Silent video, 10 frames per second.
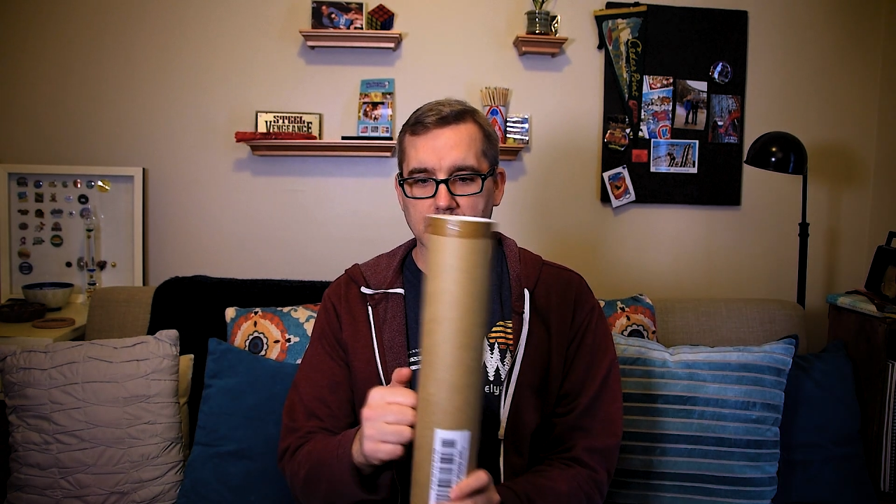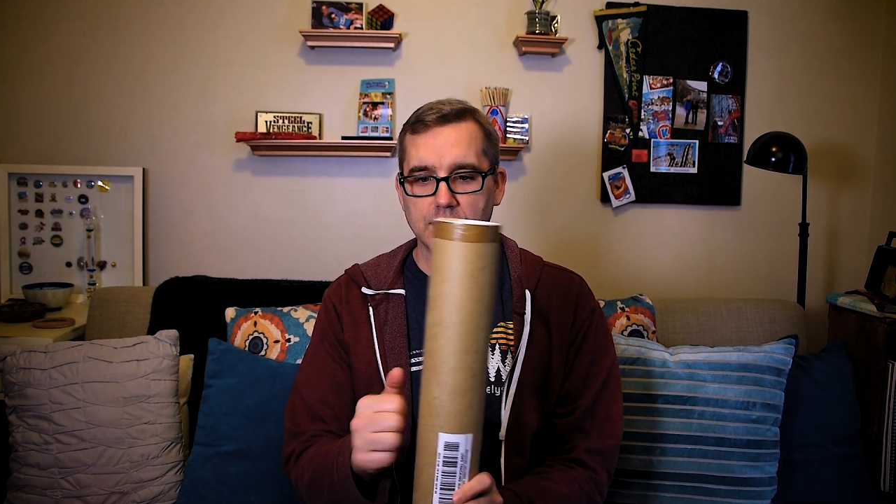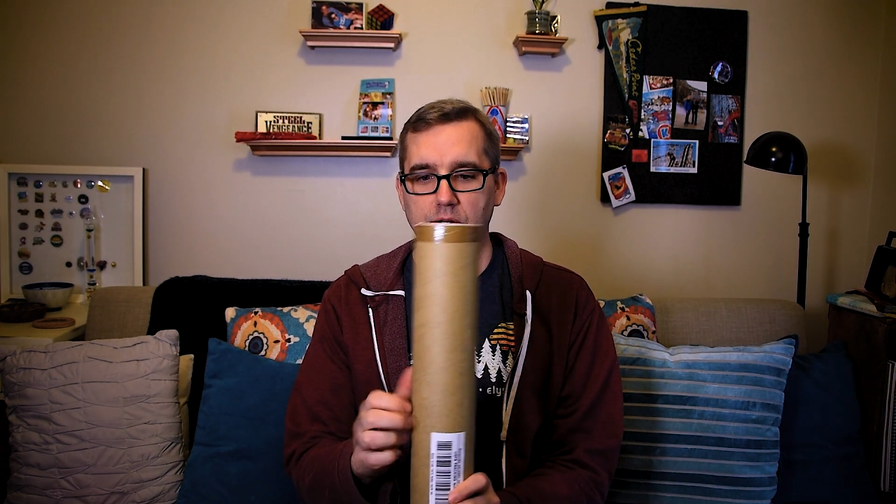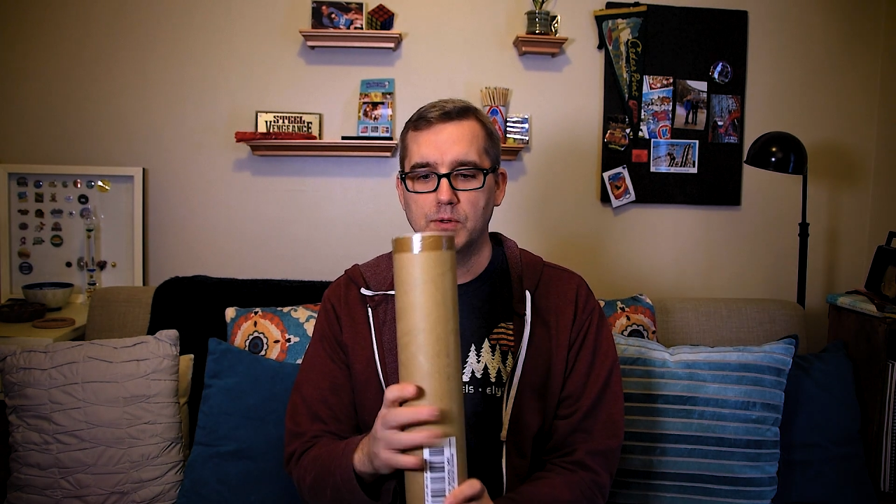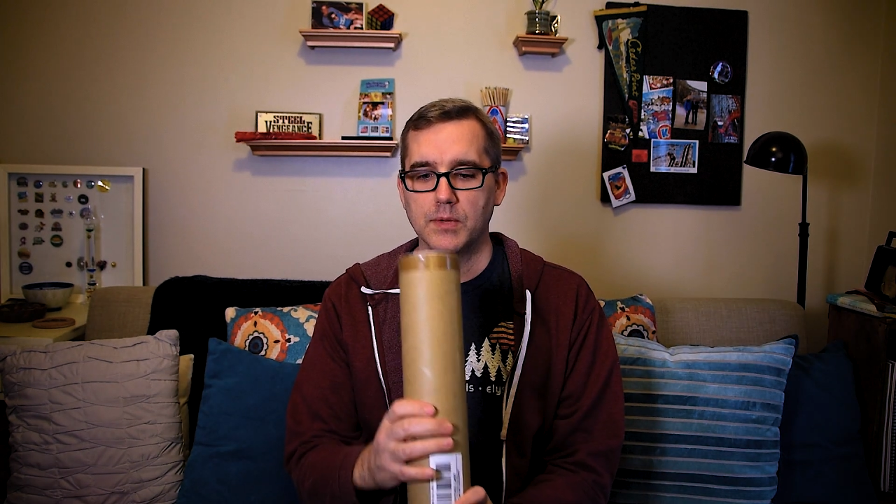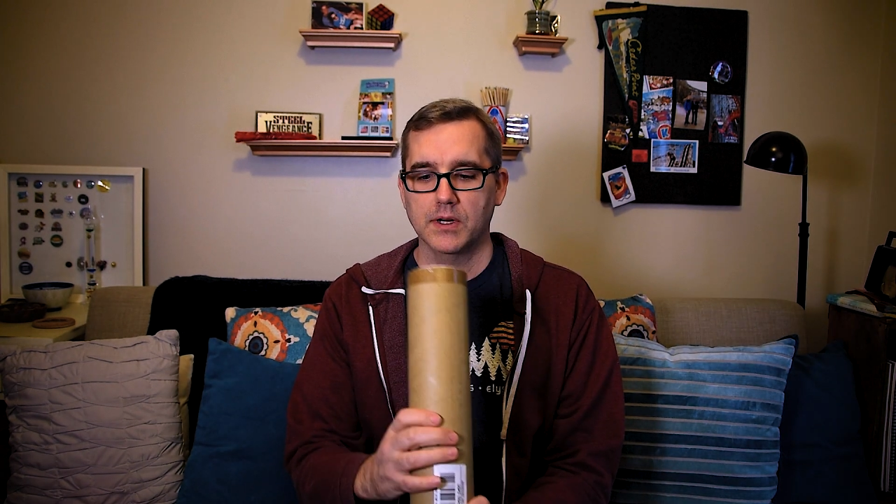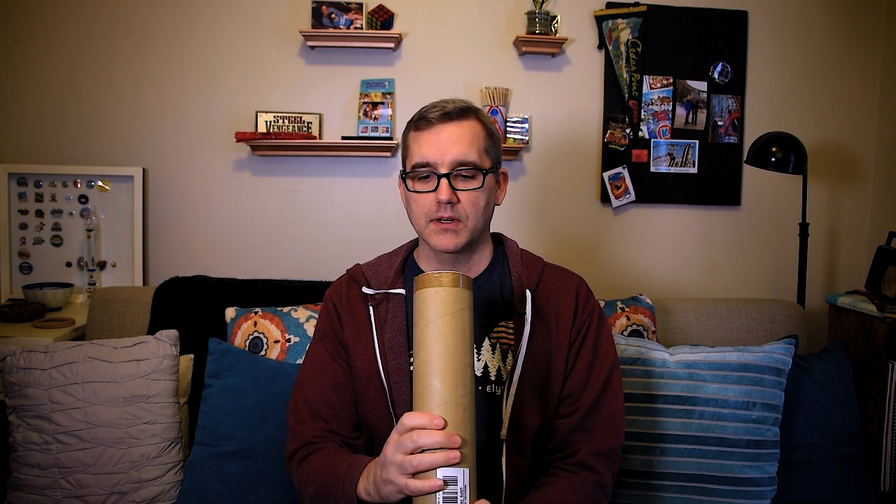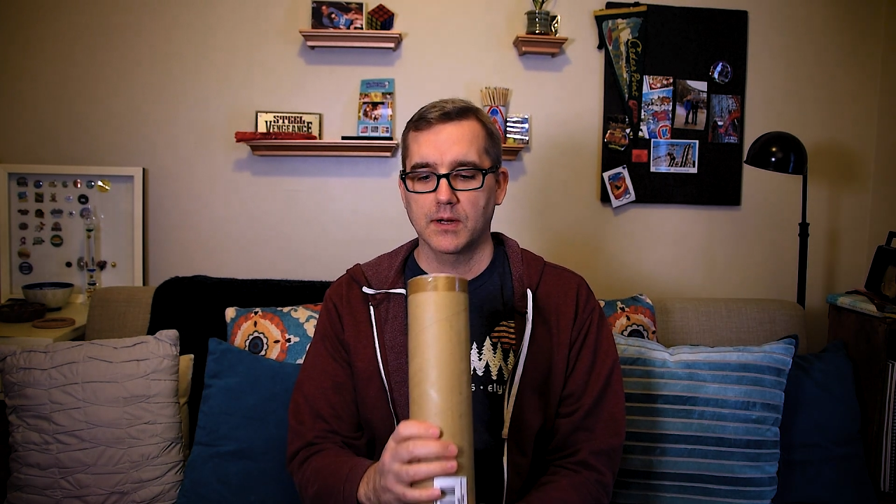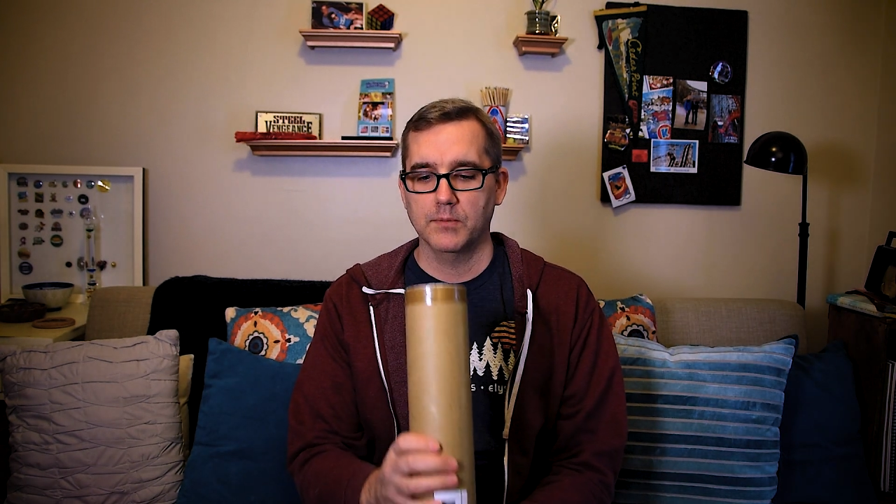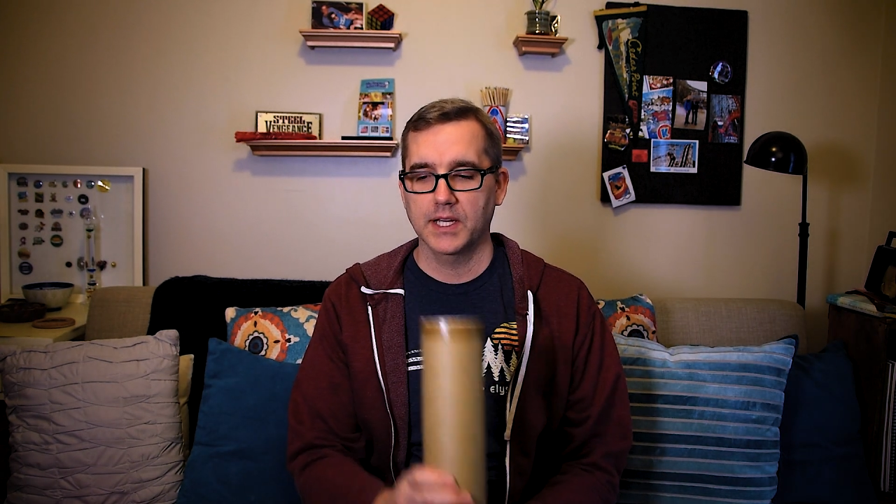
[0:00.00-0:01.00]
tube.
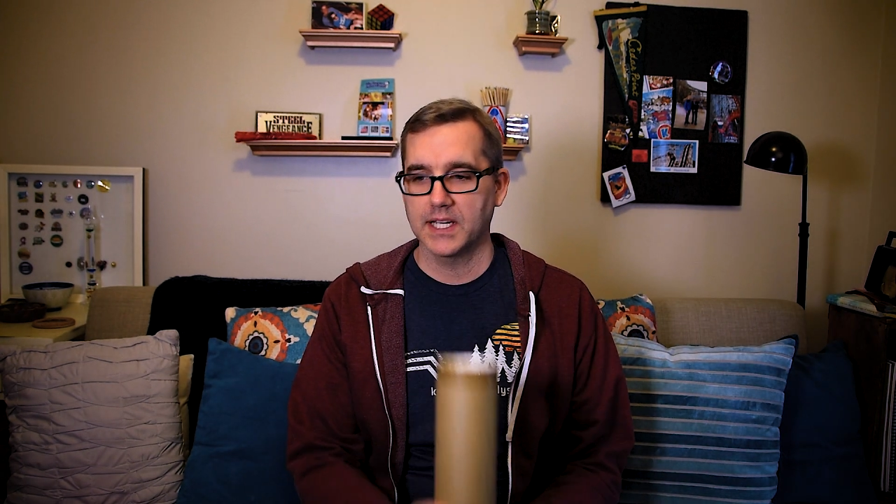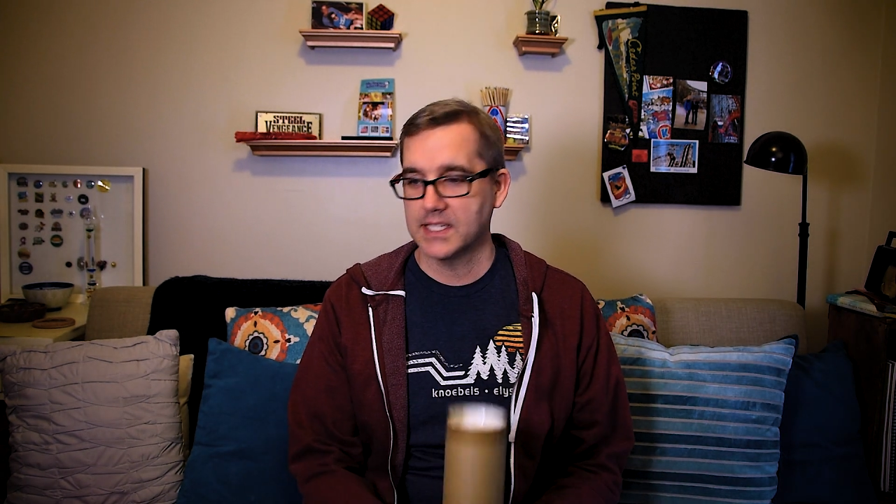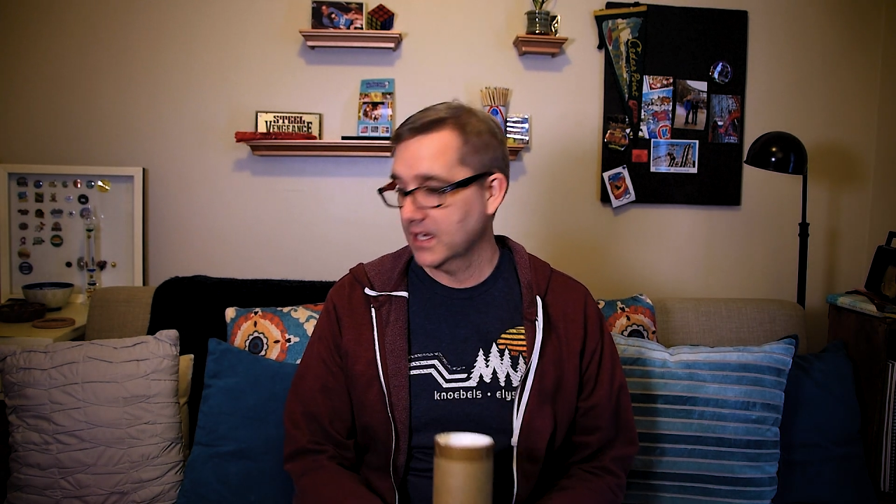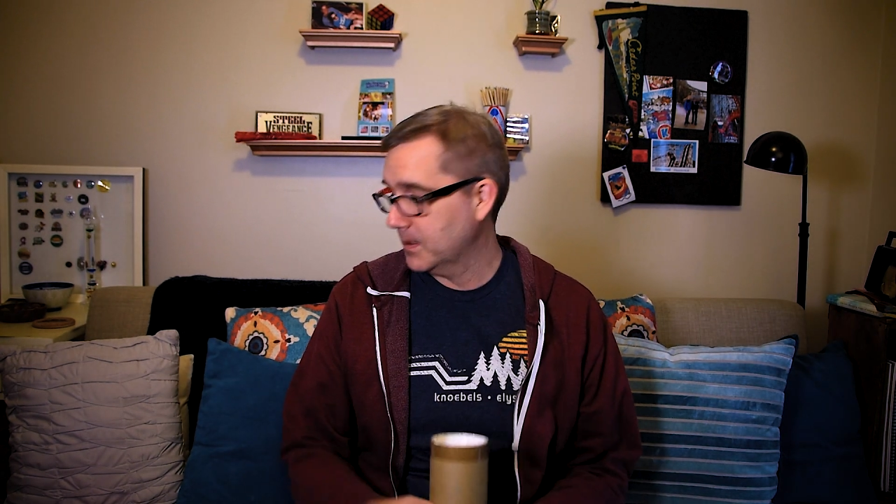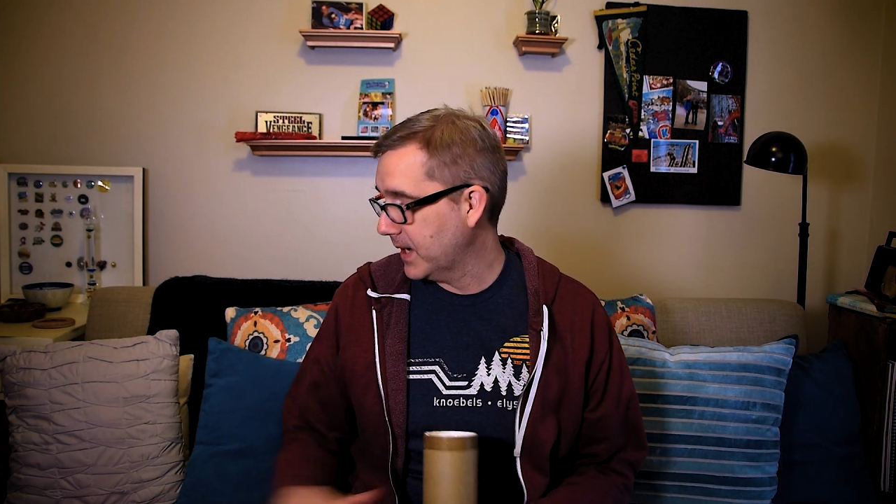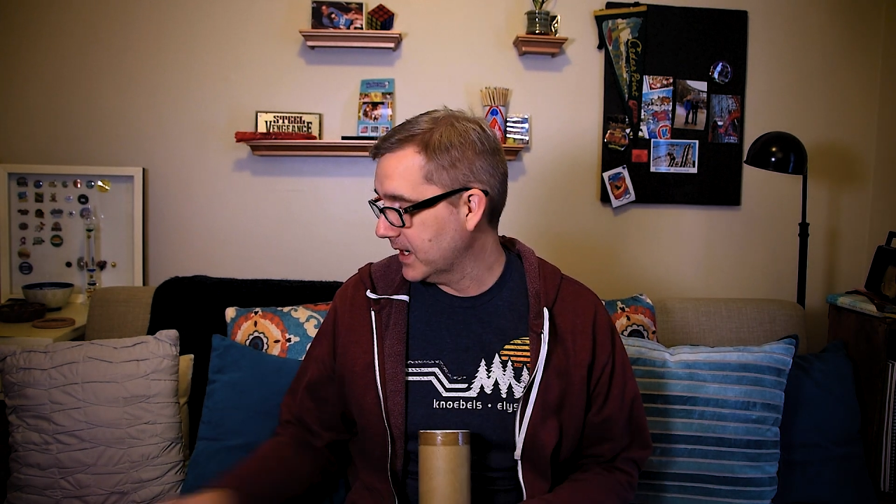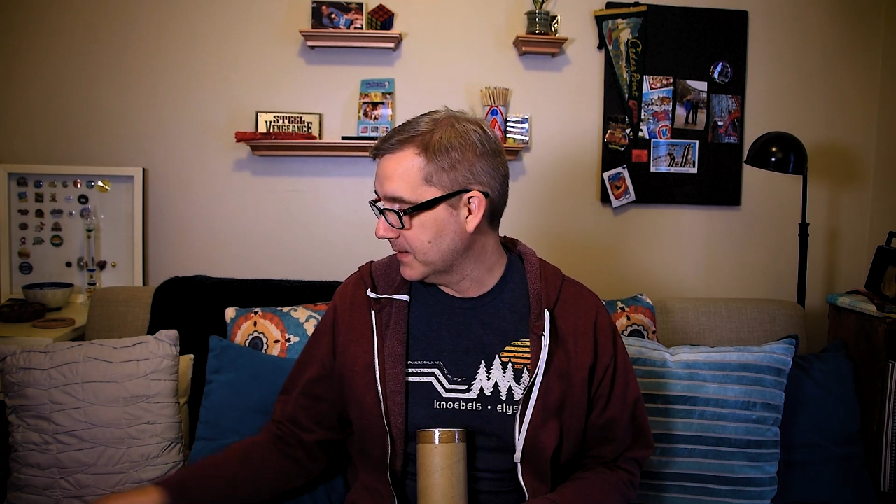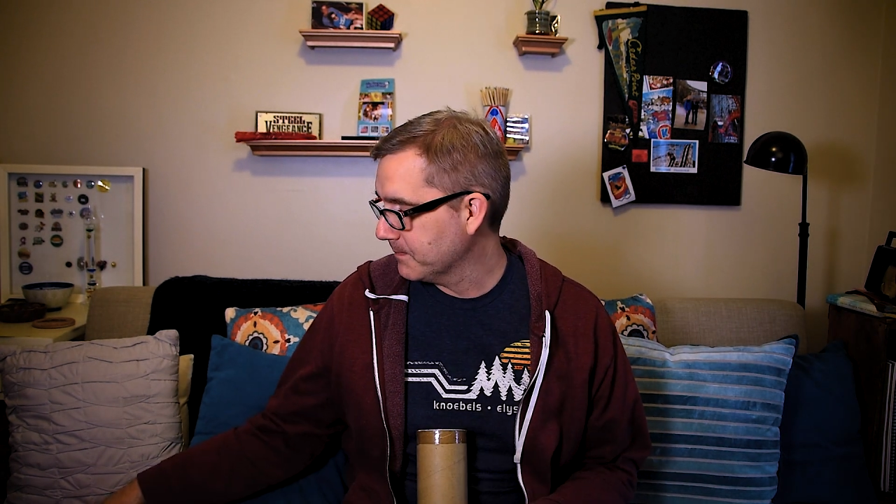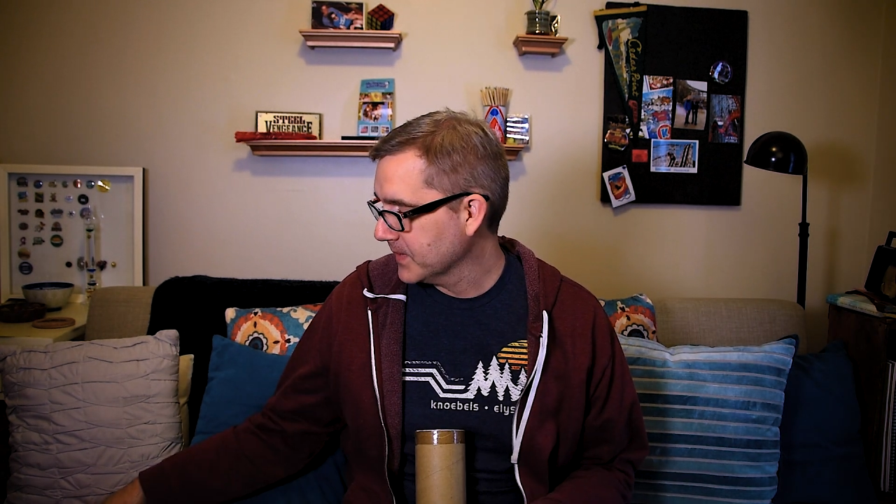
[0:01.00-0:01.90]
I'm really excited about it.